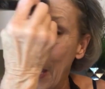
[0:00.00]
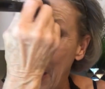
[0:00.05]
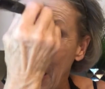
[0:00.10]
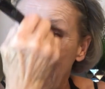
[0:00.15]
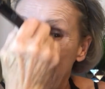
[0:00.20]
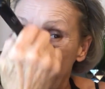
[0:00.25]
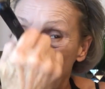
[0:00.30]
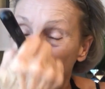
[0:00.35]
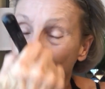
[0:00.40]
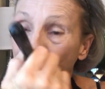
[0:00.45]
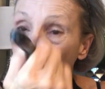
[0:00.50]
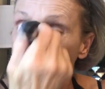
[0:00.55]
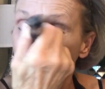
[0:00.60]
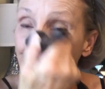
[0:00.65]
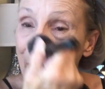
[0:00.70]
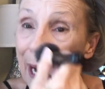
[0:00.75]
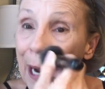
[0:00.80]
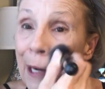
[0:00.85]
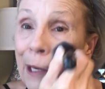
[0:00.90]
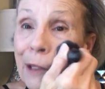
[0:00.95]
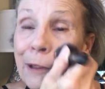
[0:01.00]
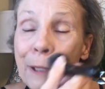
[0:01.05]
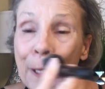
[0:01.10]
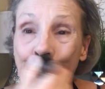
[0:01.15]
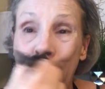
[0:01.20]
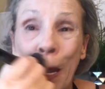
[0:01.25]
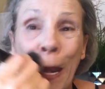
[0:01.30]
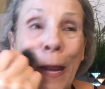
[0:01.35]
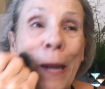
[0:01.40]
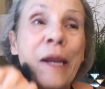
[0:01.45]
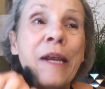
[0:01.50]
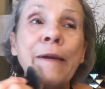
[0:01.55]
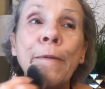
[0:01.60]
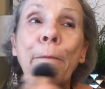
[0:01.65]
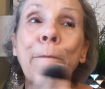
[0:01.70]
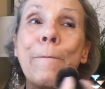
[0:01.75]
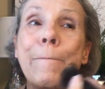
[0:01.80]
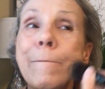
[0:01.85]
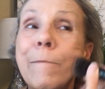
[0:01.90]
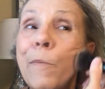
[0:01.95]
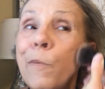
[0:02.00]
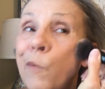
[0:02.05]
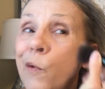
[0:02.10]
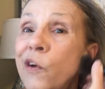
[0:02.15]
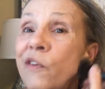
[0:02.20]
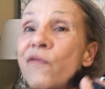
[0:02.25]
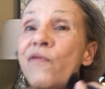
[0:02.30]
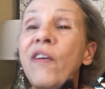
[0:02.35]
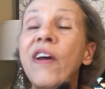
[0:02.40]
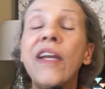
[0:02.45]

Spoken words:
I'm from back in the day when